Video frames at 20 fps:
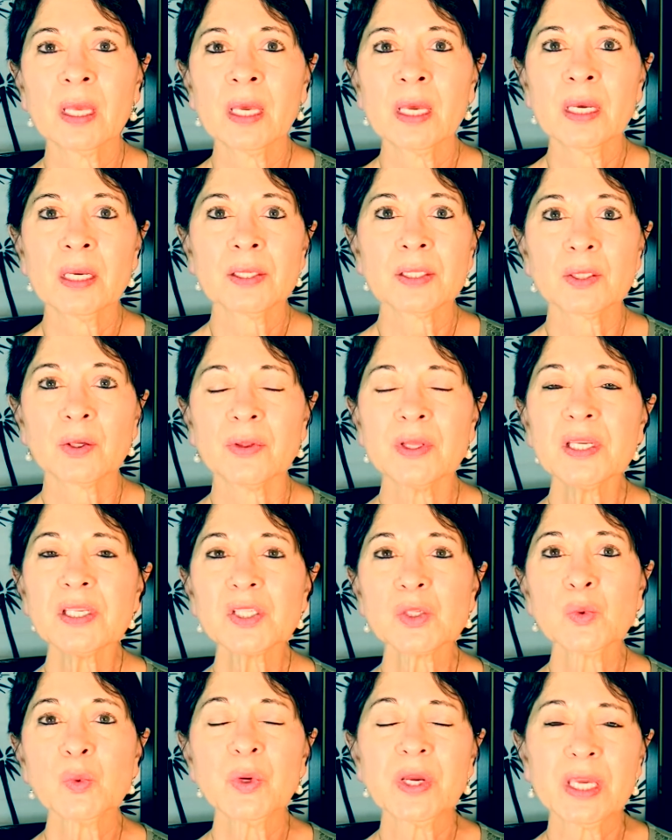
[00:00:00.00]
So
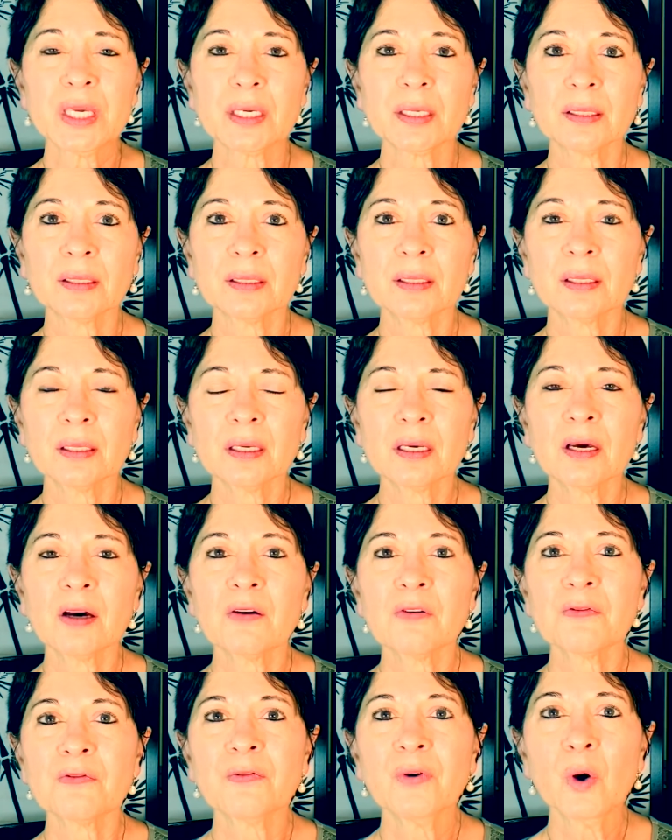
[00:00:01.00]
this week,
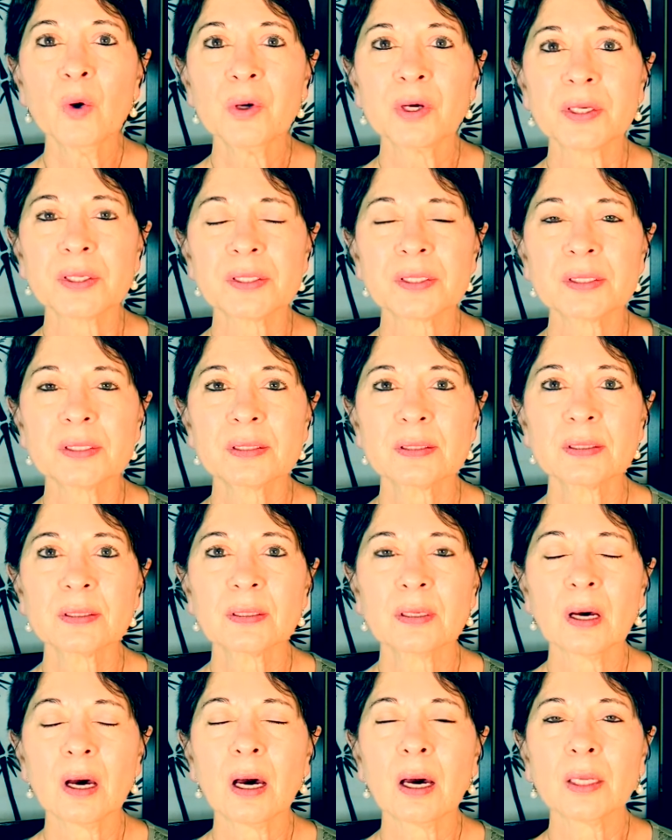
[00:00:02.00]
focus
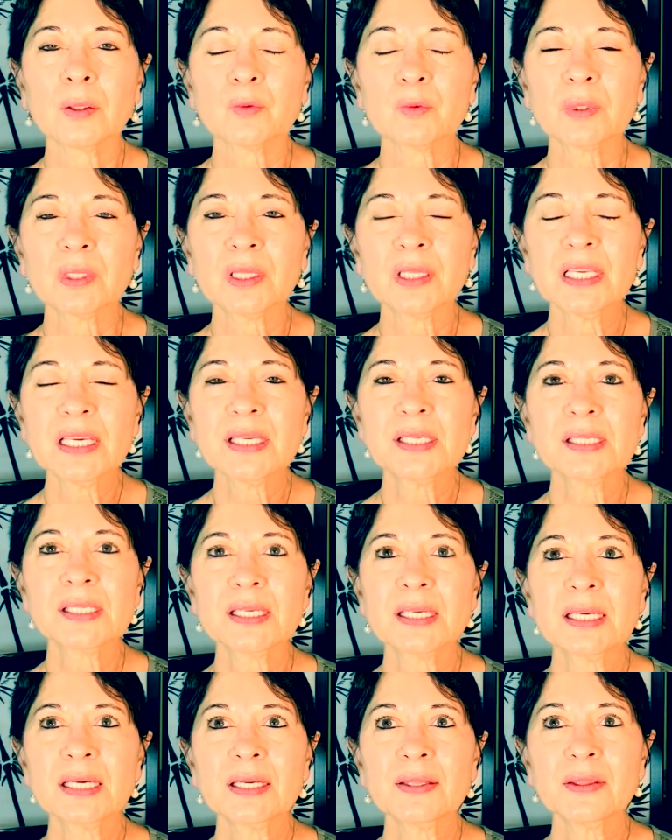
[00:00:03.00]
on
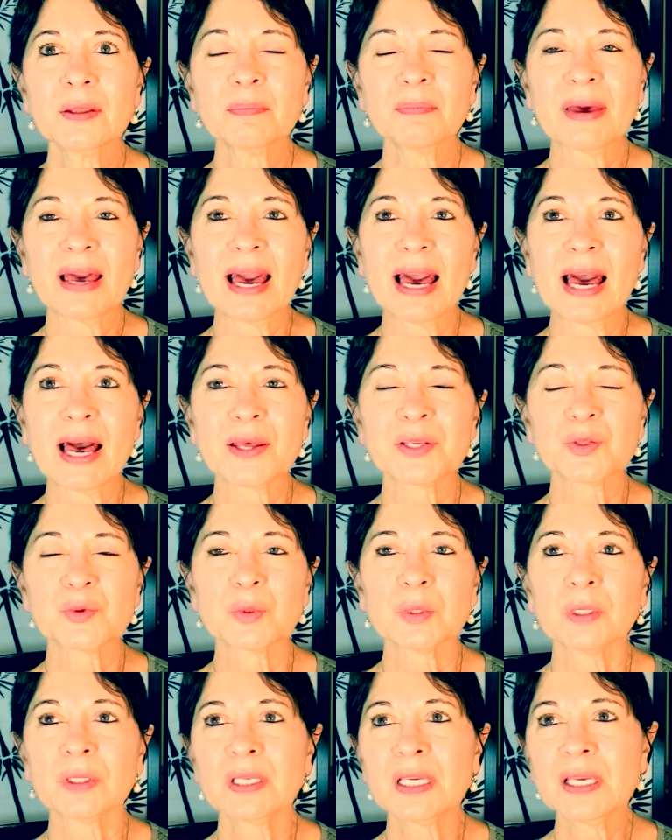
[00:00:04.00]
releasing the past,
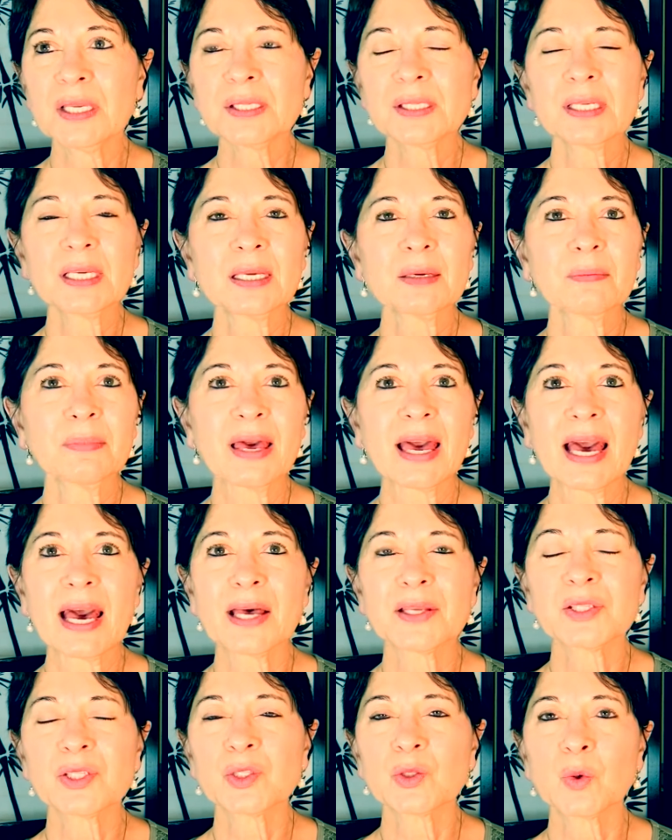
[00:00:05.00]
releasing
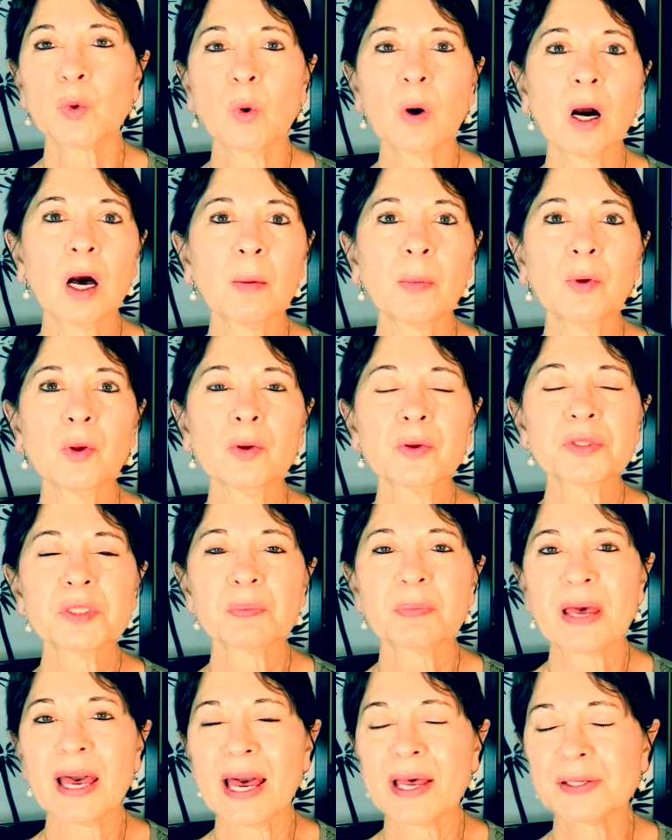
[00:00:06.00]
past squabbles,
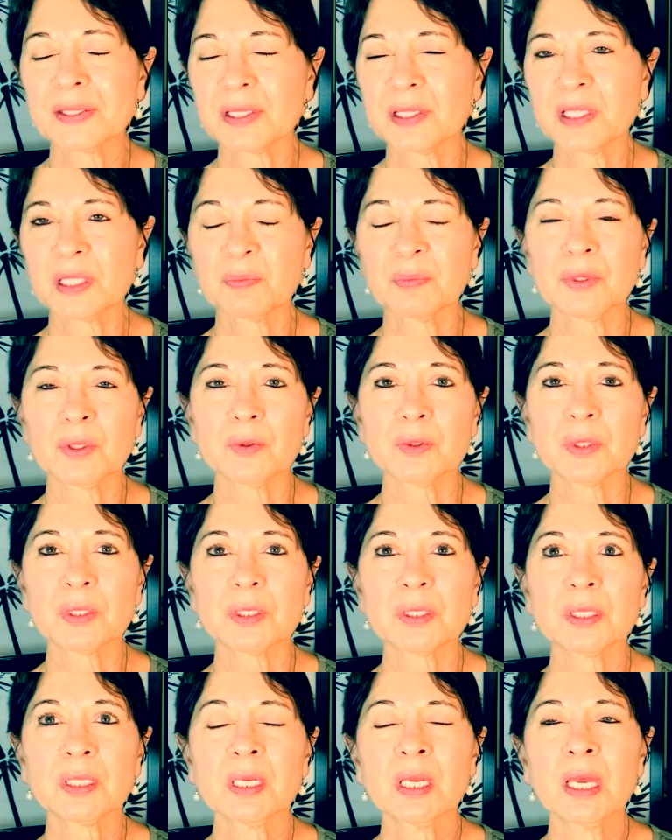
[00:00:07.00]
past
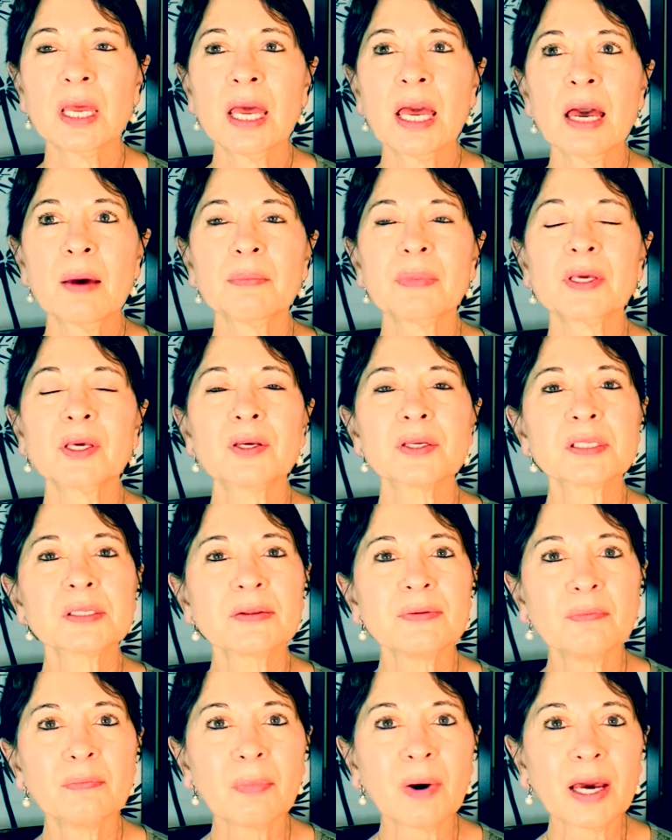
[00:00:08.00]
disputes, because
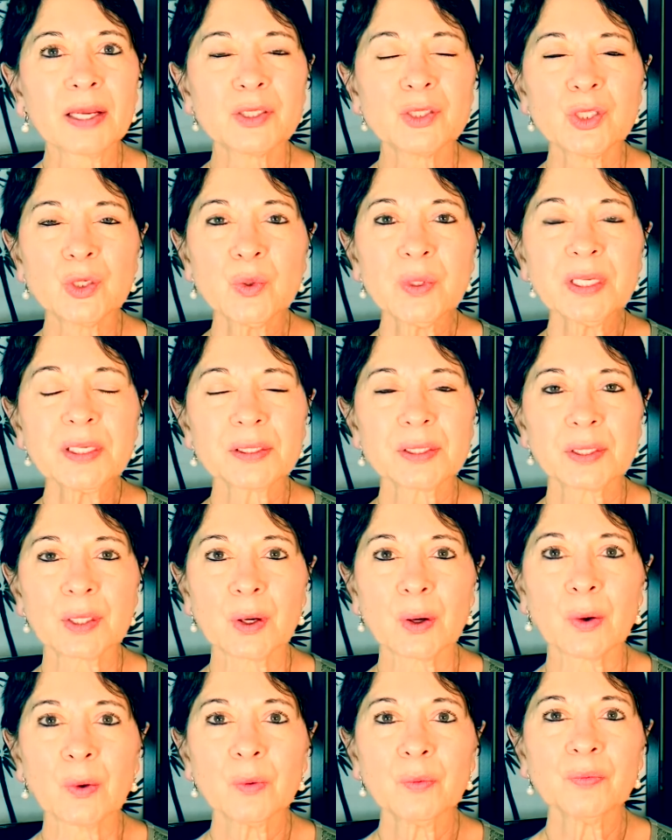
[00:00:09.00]
by doing
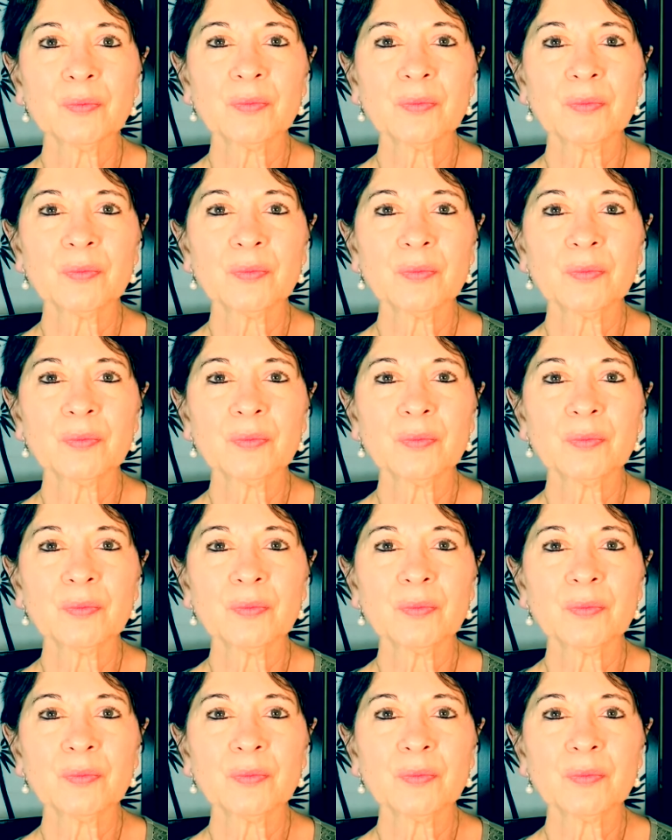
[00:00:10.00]
so,